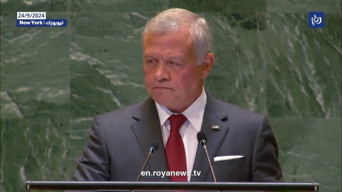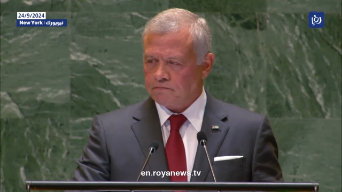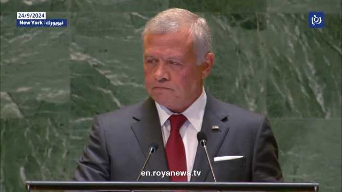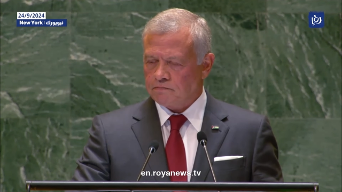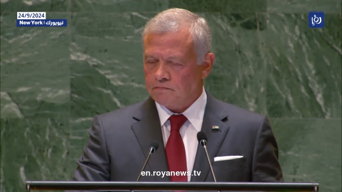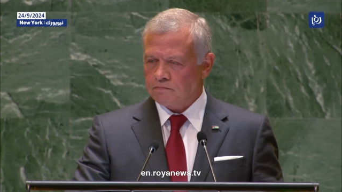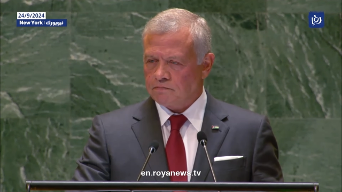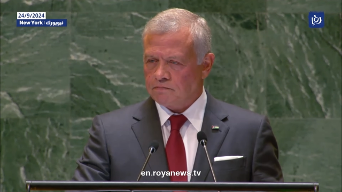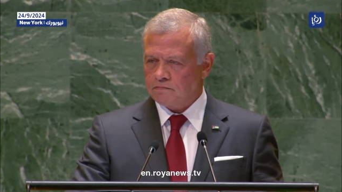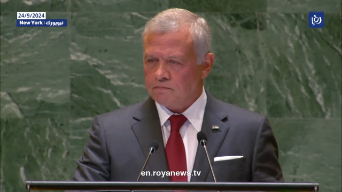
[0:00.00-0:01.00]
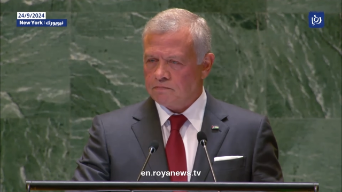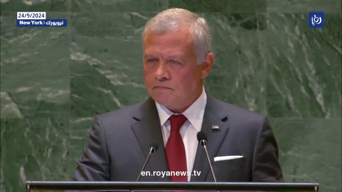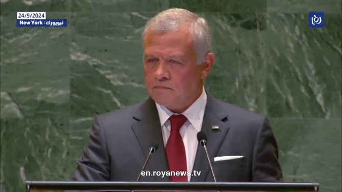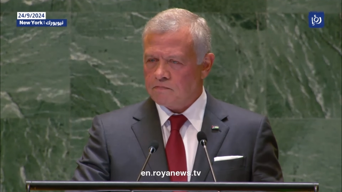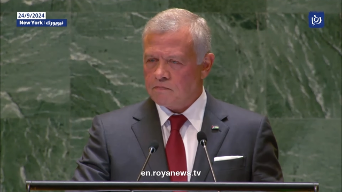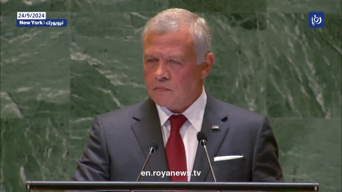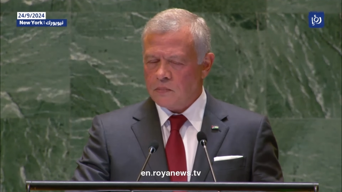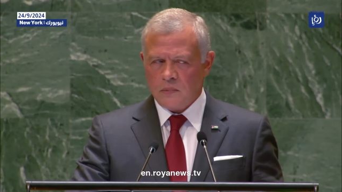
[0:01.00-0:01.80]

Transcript: (no one is talking)